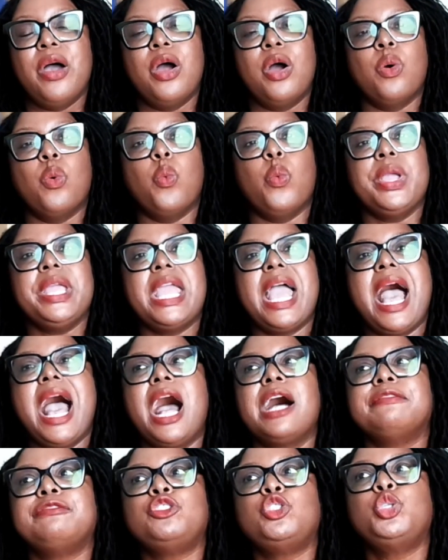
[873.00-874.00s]
we
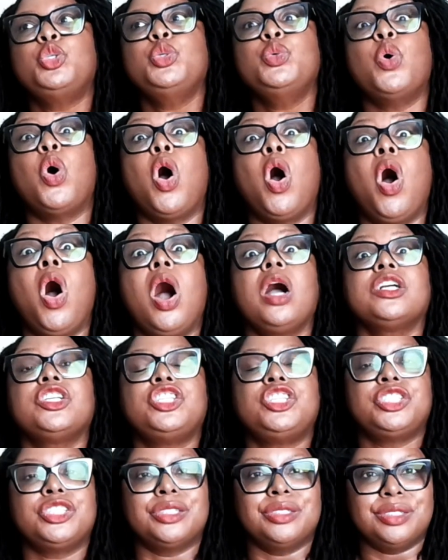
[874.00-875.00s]
have to
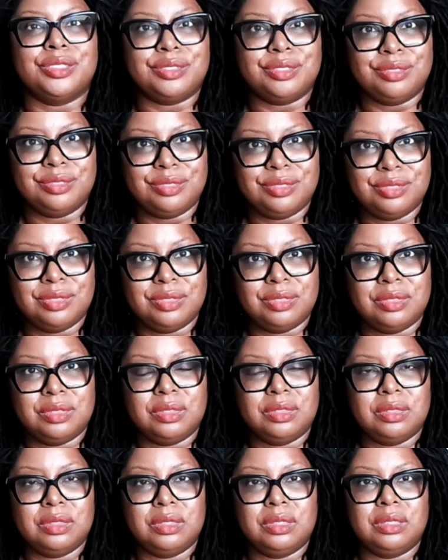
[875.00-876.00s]
auction,
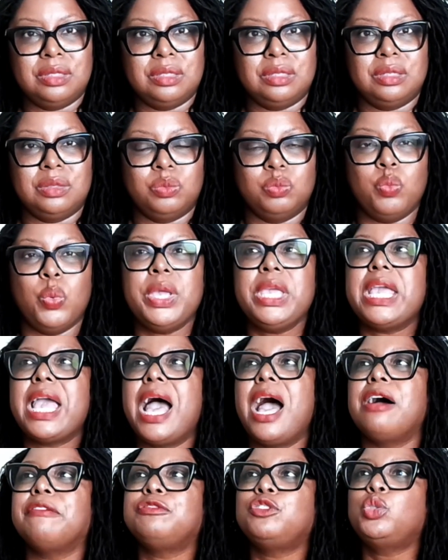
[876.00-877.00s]
we
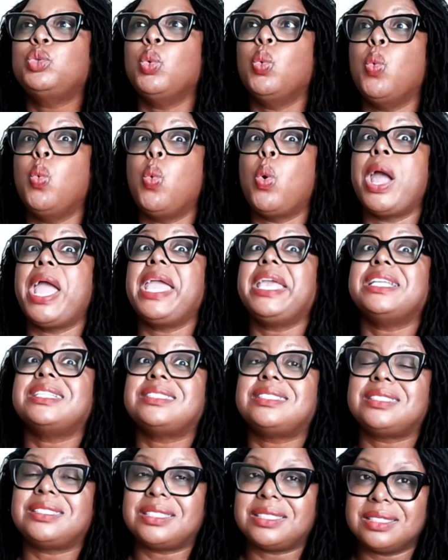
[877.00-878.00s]
have to wait,
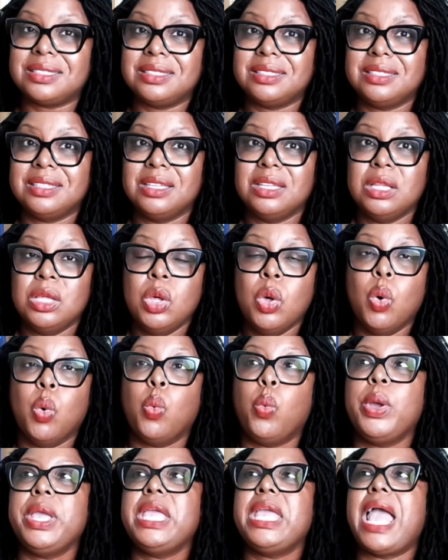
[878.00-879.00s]

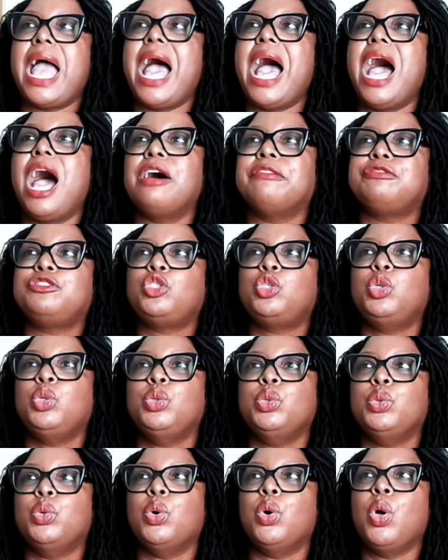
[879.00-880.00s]
we have
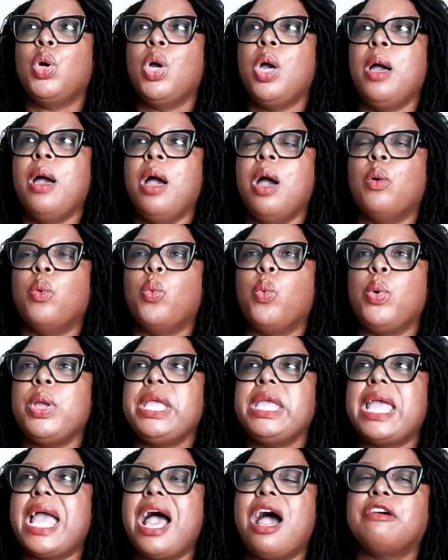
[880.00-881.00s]
to
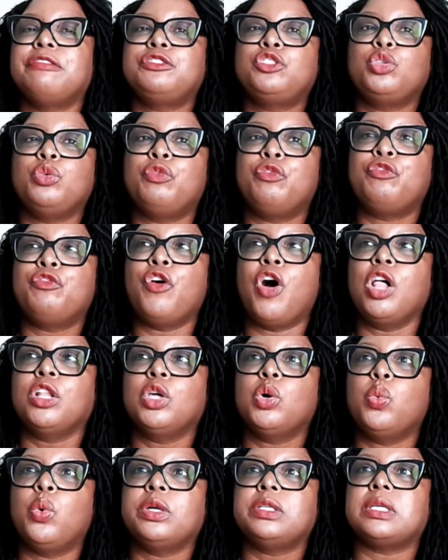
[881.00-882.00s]

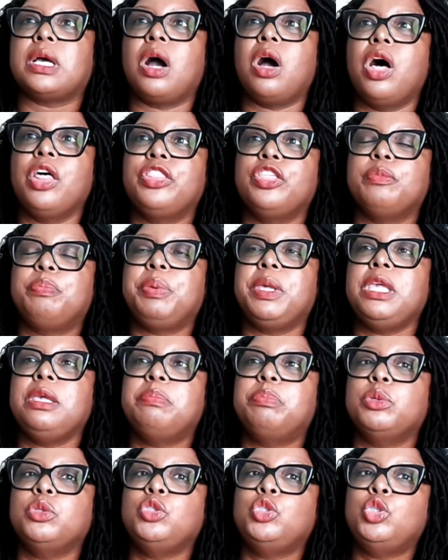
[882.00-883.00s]
follow what other
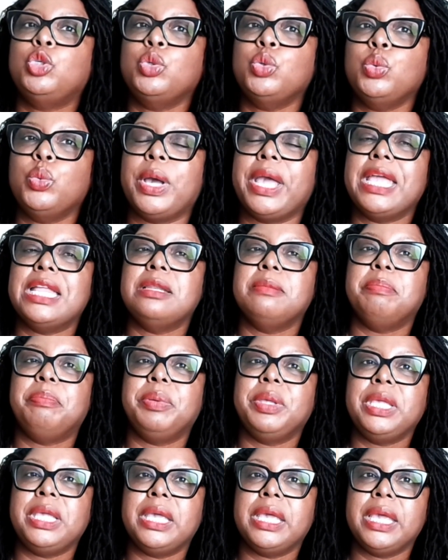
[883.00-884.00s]
people do in
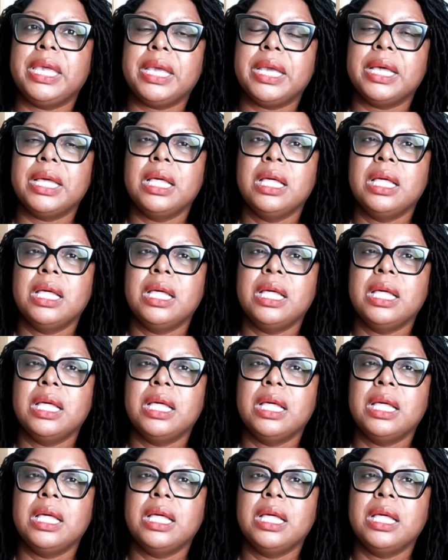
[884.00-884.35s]
being